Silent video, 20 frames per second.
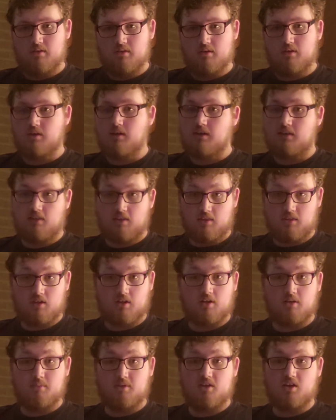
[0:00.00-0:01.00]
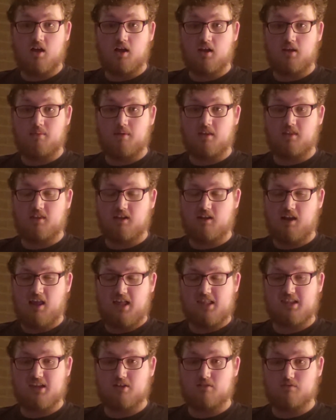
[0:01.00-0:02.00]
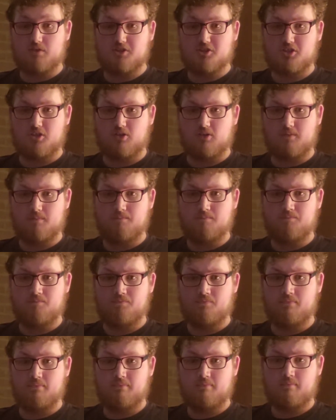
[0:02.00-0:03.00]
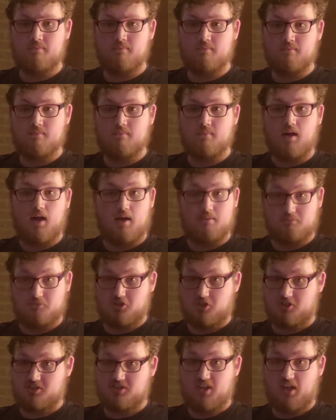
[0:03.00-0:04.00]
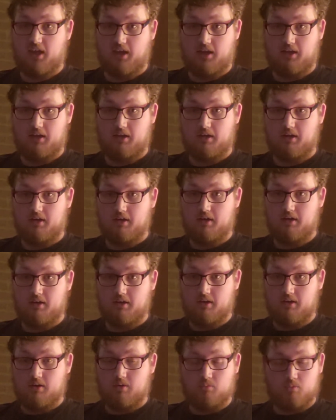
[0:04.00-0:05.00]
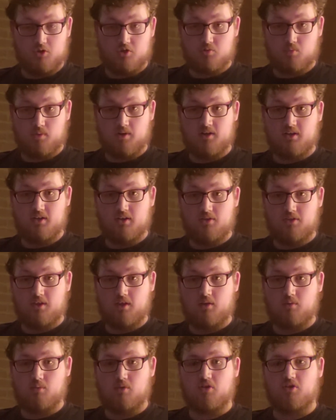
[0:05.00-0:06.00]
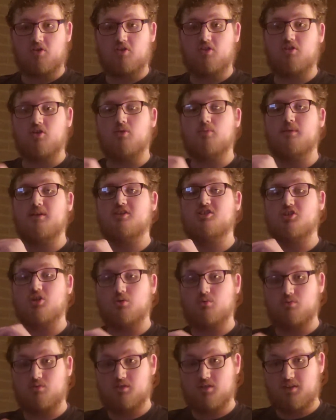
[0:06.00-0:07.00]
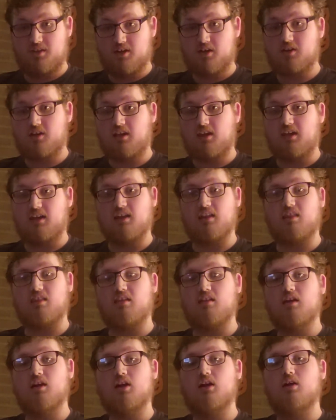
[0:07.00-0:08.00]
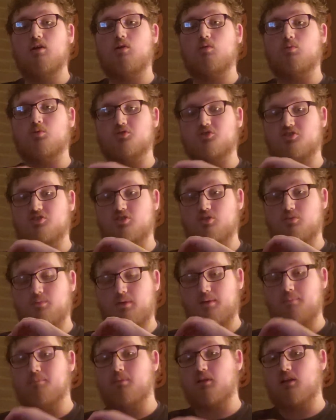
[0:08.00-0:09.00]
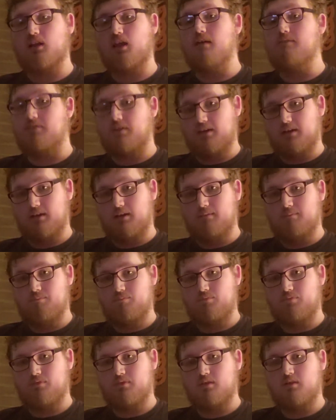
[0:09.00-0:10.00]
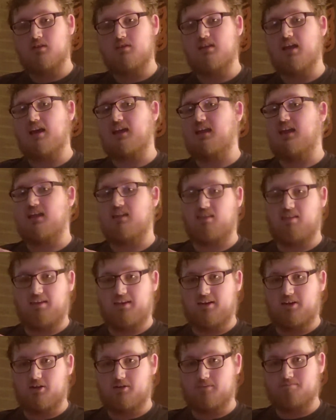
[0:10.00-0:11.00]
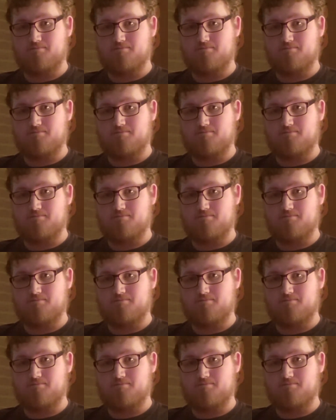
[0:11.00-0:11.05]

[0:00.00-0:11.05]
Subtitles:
Or do you think they're going to be talking about the classic original? I'm just saying. Which one do you think will still be shown to their kids, will still be beloved decades later?